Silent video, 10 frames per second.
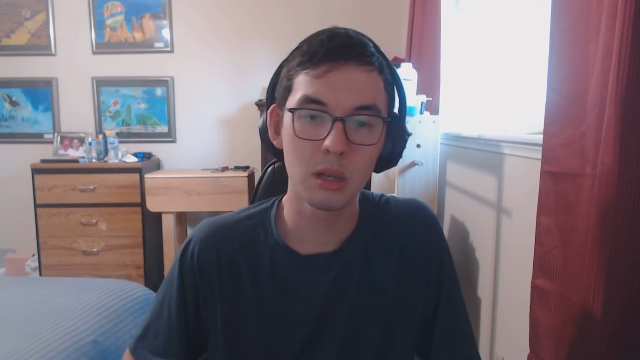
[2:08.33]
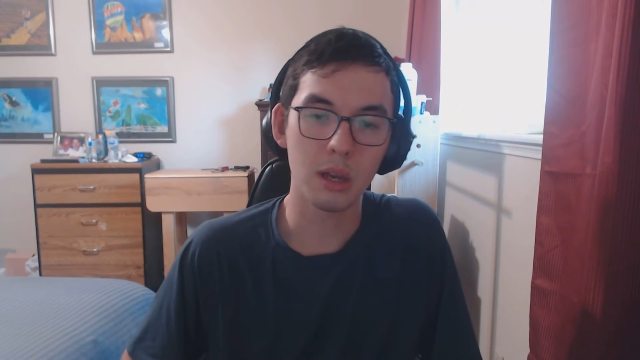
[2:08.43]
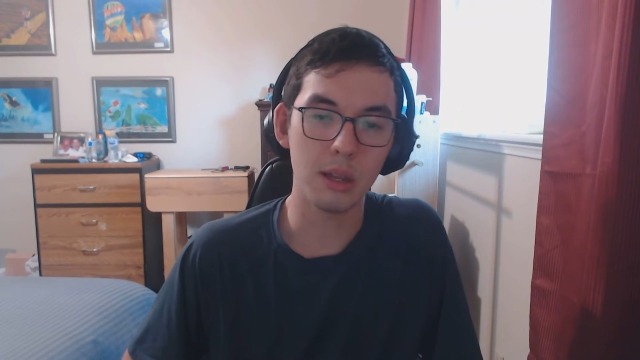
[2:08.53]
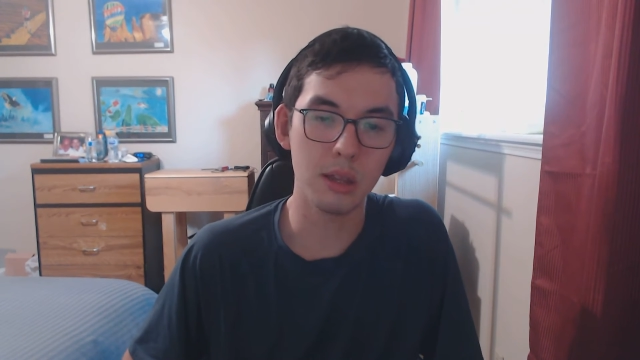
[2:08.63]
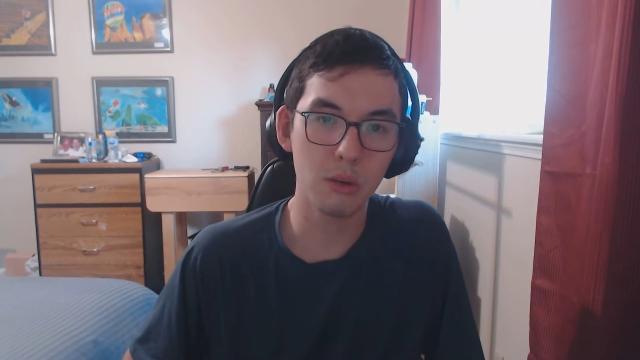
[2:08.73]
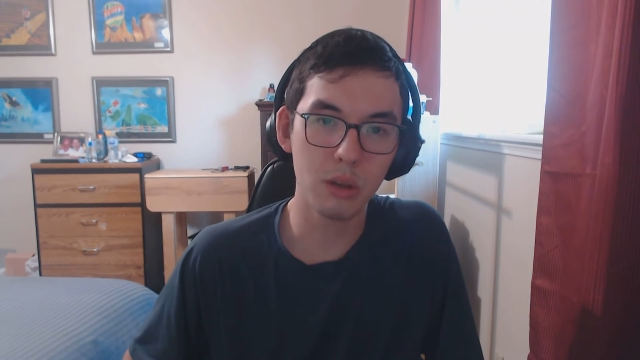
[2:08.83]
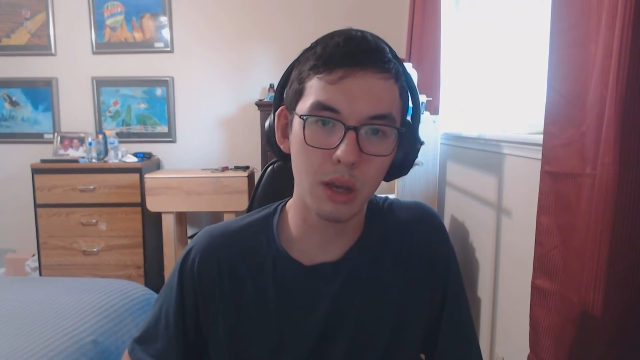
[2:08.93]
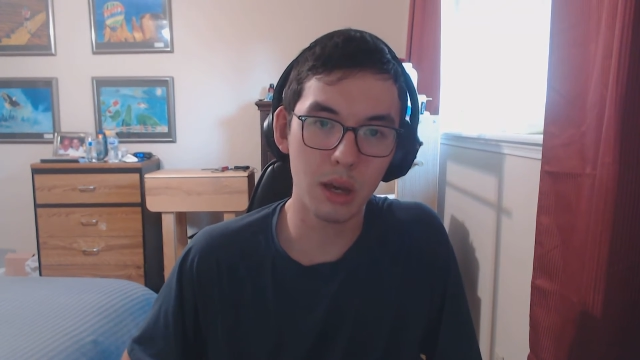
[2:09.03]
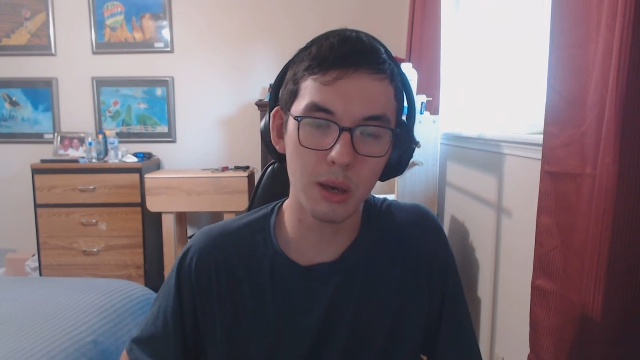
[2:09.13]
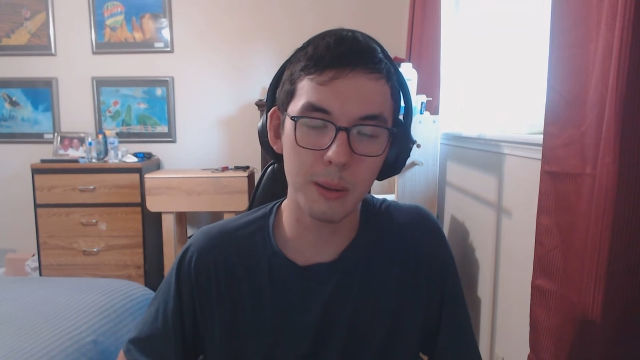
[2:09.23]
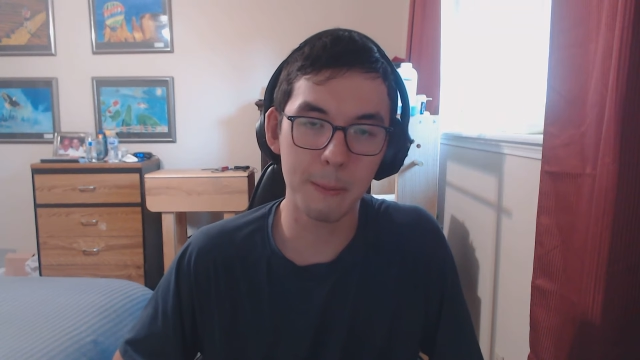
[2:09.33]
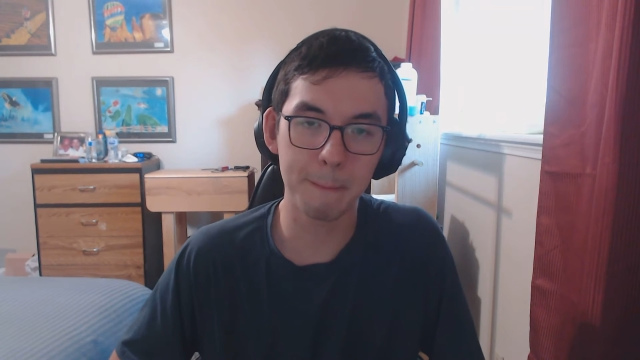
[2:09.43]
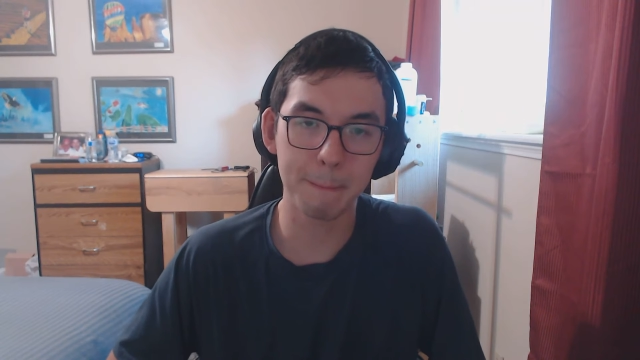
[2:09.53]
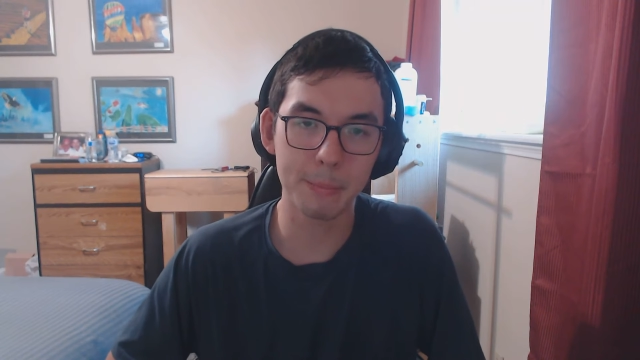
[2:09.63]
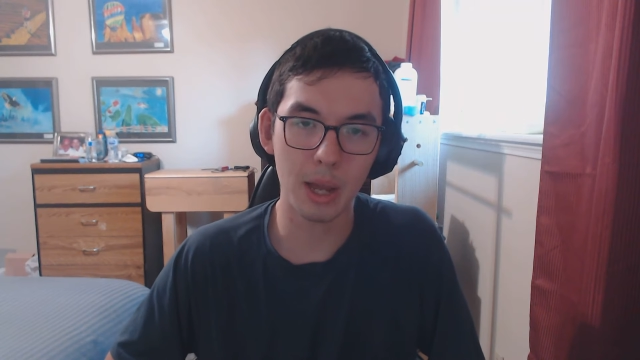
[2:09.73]
And then we
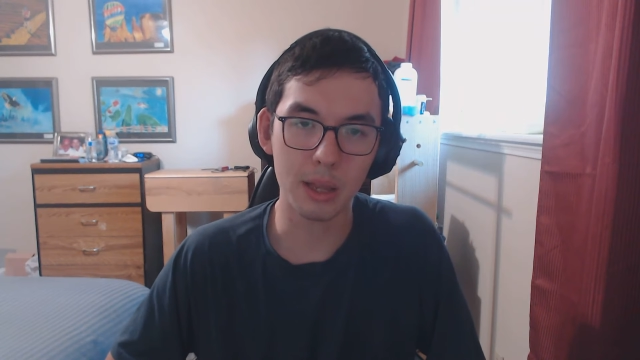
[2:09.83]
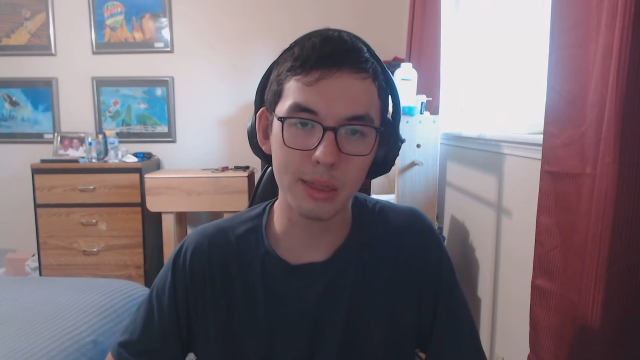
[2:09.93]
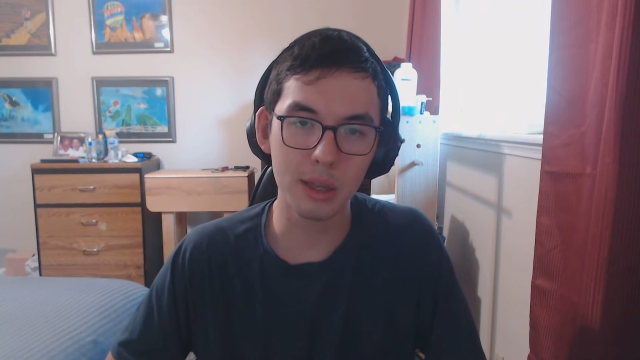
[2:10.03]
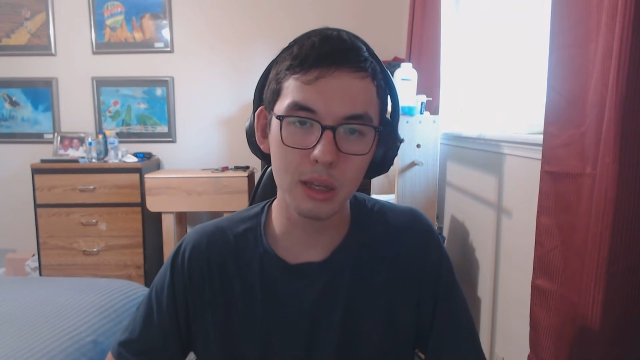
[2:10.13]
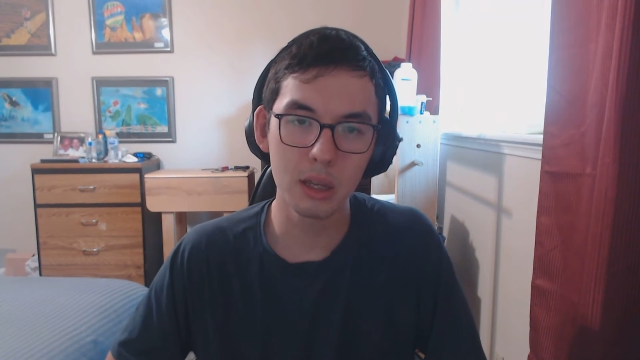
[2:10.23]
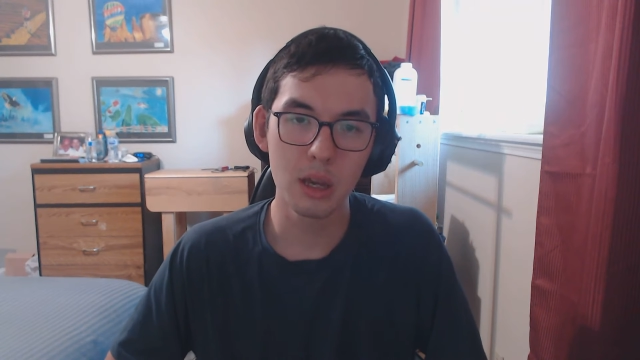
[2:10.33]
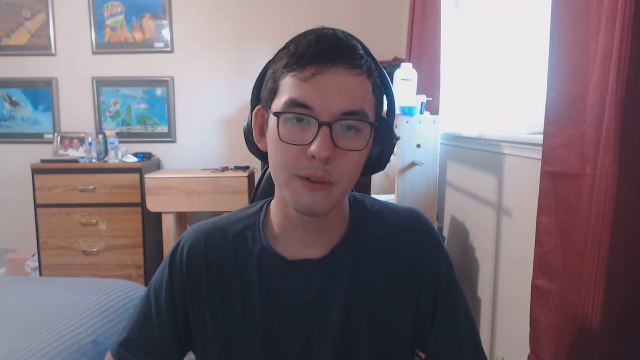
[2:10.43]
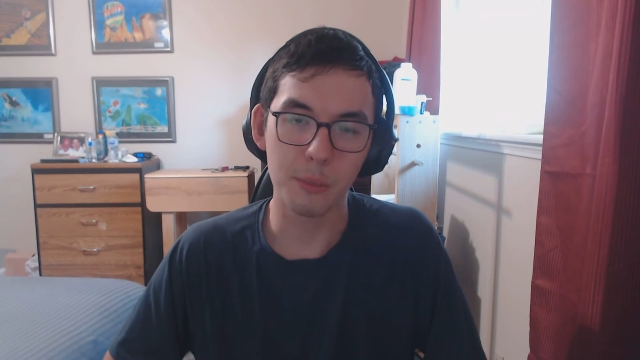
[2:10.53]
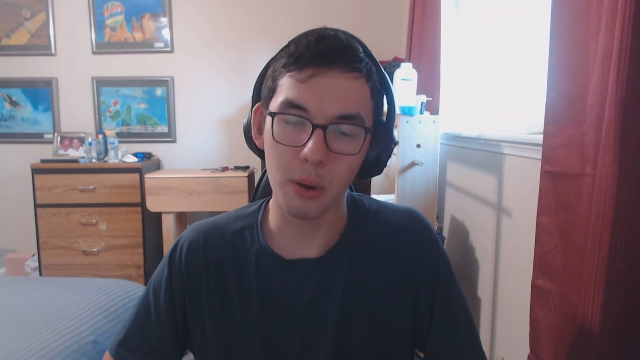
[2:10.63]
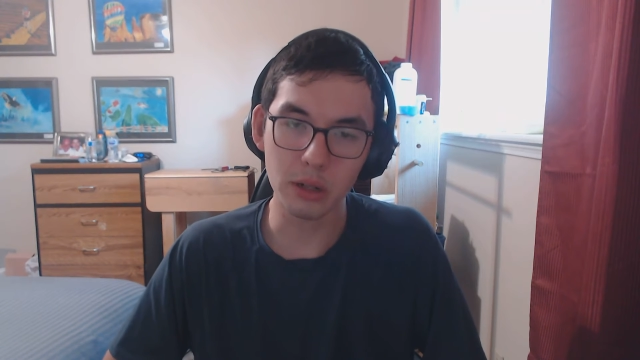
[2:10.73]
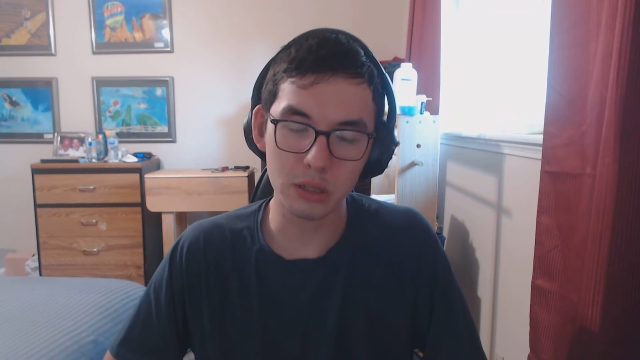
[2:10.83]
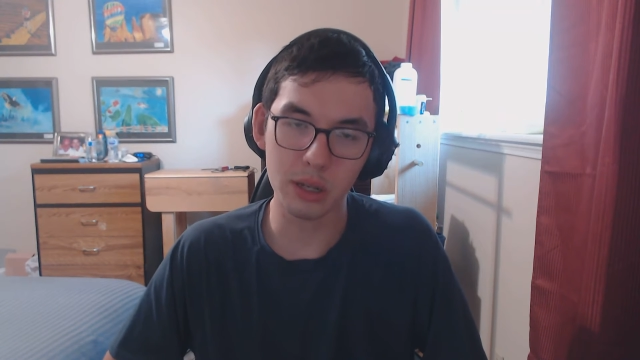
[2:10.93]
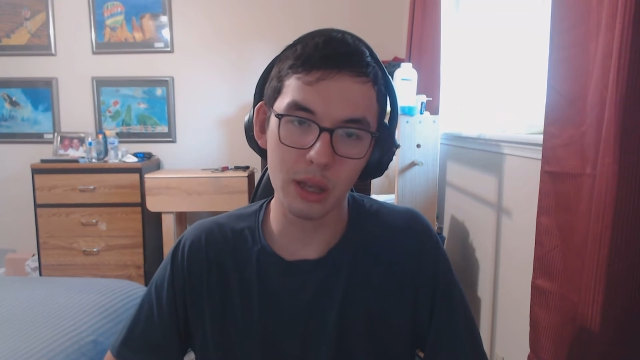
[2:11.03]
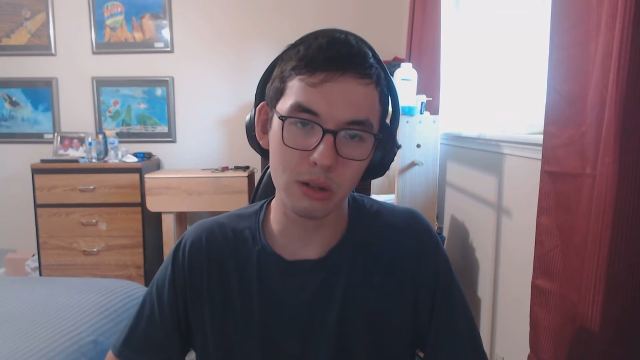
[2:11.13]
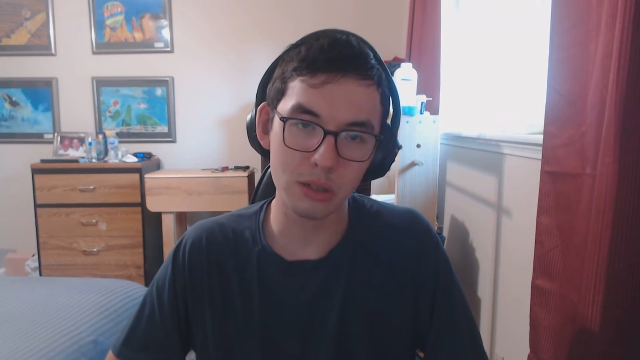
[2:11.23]
I think for Project
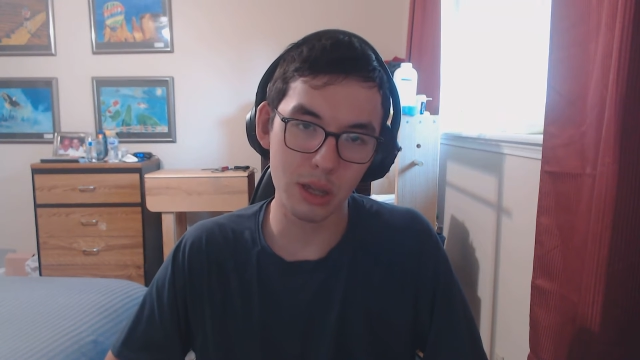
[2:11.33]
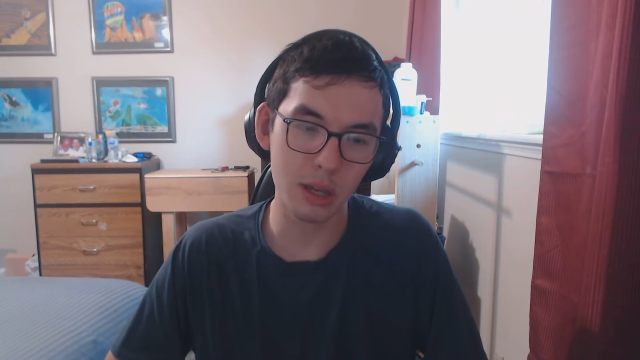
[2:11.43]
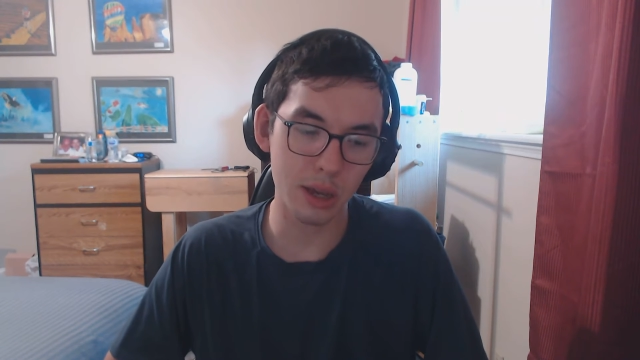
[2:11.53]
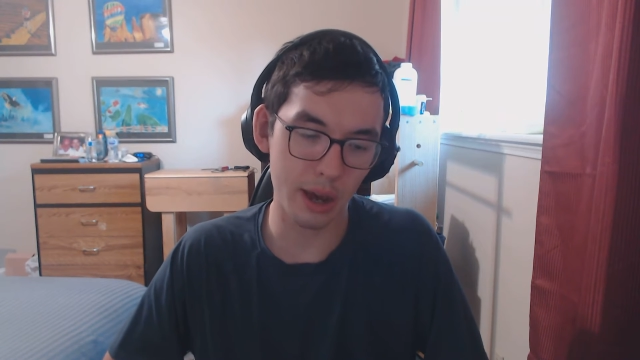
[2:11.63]
Tether's sake,